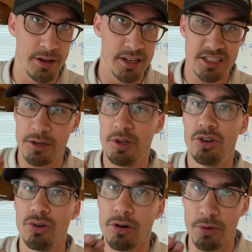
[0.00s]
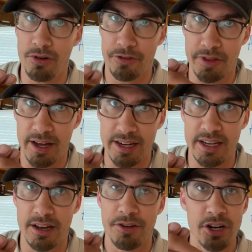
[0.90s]
It's going to be normal for the
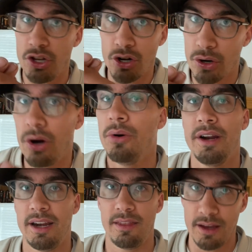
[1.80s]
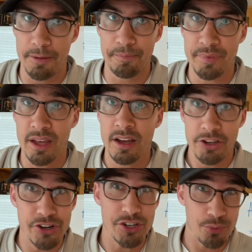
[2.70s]
idea of you don't own anything.
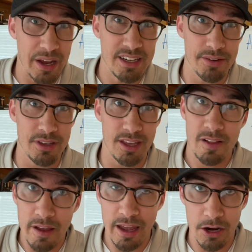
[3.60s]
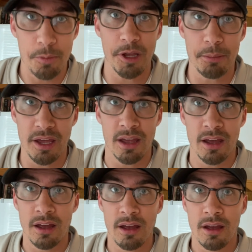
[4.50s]
You just rent everything like an Airbnb.
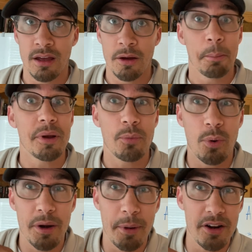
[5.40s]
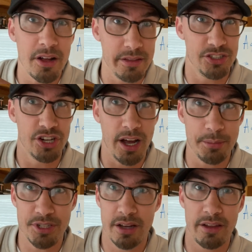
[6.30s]
But what about all the
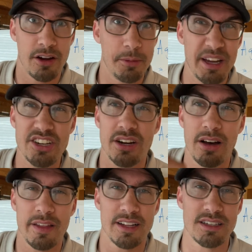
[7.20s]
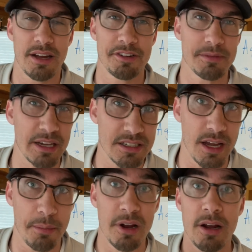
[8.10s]
jobs, all the automation, all that stuff? It's messed
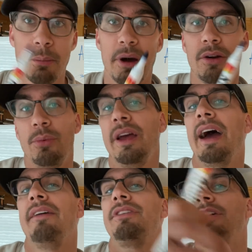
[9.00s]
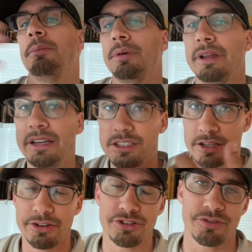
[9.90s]
up. But we have the complete
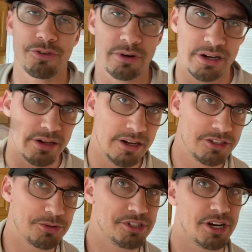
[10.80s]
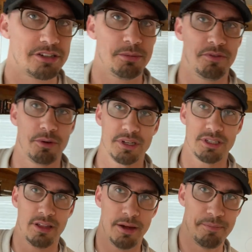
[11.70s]
solution for it. So reach out to me if you want to
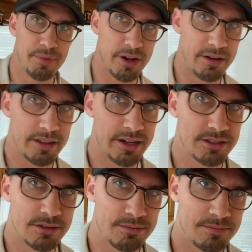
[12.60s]
see that. All right, thanks.